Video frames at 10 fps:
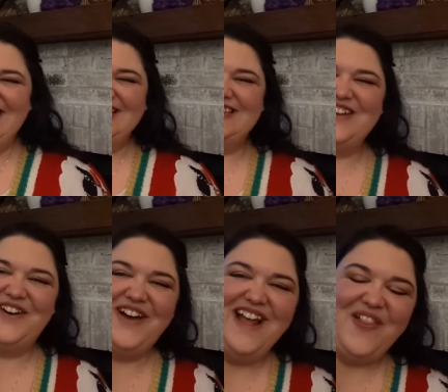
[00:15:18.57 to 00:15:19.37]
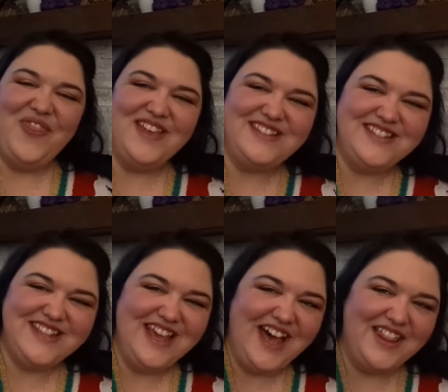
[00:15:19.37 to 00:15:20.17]
so this is
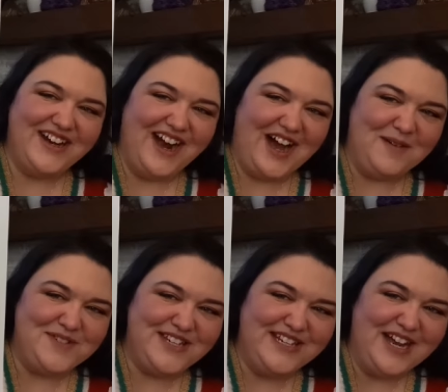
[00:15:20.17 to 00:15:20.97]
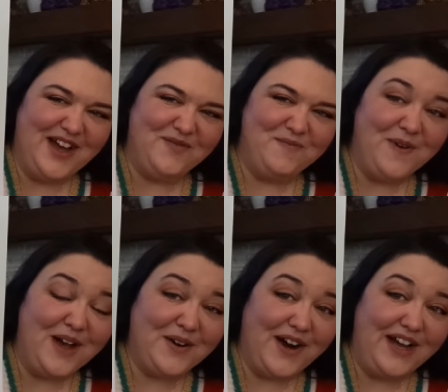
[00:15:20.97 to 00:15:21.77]
the other option of
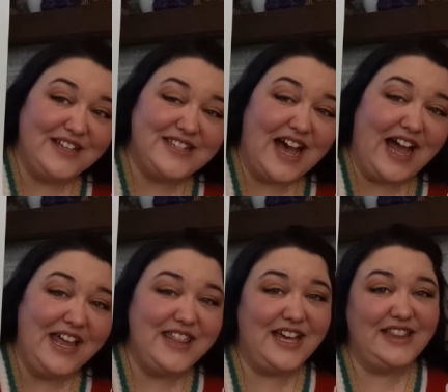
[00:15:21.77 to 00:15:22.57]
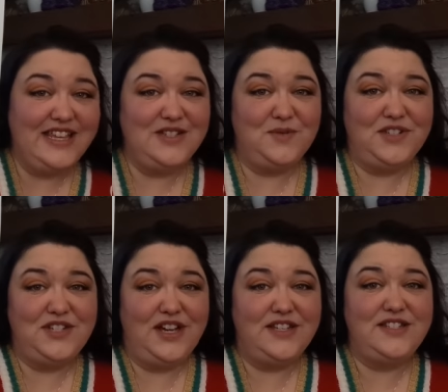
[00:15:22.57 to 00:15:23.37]
mug rugs. I thought these were
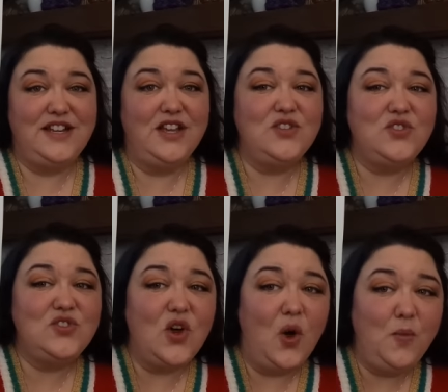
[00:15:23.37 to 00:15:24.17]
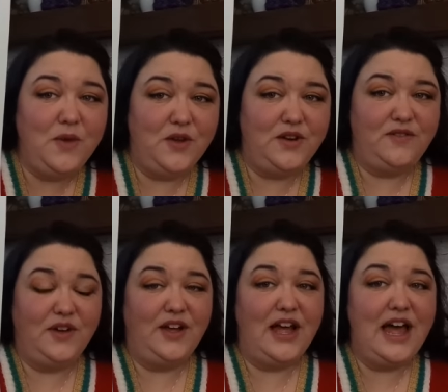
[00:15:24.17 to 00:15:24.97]
just so
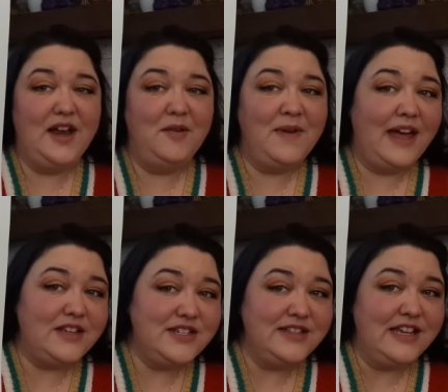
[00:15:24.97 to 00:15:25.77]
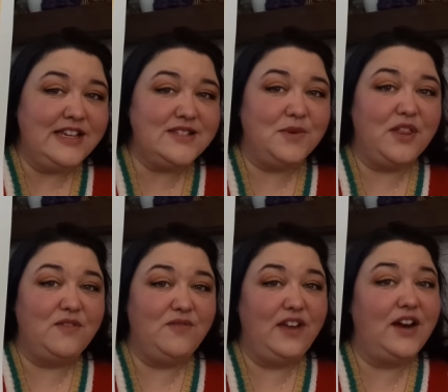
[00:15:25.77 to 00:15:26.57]
beautiful. And imagine these with
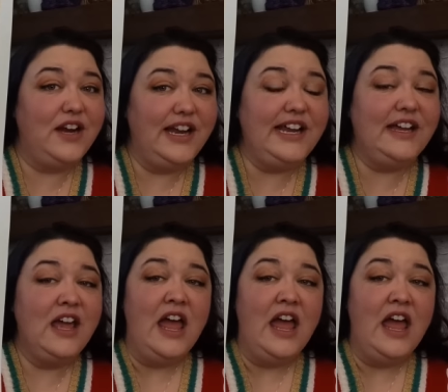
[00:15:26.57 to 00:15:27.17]
varying,